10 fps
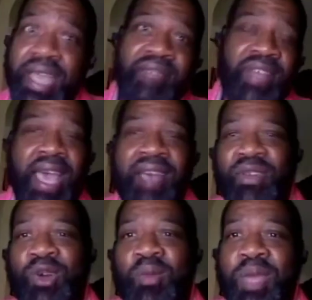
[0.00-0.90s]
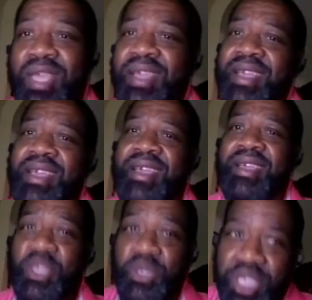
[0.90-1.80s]
have to have it on me.
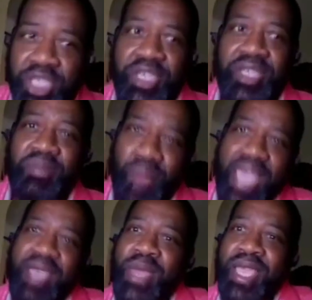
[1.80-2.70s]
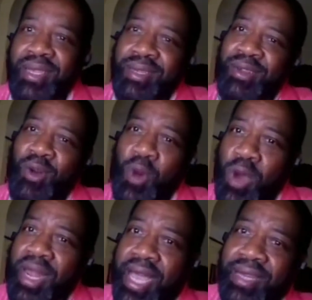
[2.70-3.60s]
You should pay me
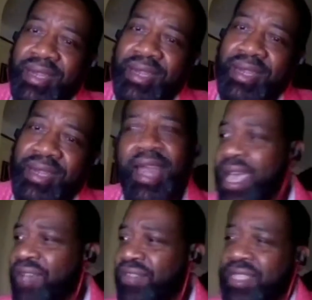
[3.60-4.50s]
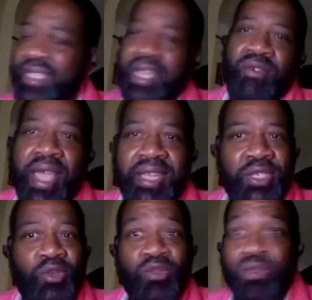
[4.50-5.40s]
online, and I'll have it right
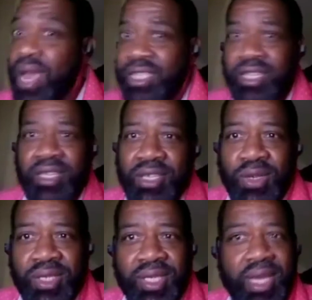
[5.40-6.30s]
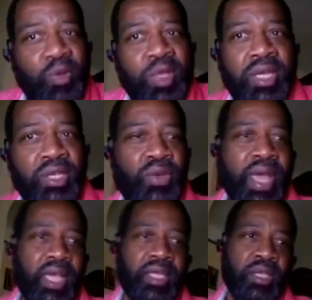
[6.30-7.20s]
to your doorstep within 2
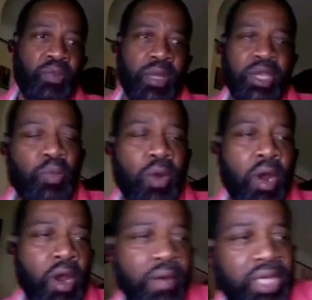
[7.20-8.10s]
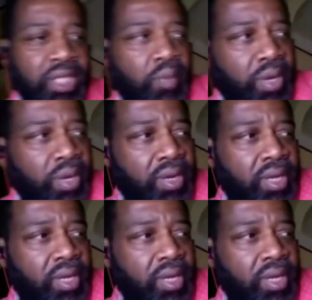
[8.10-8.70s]
days because we use priority shipping.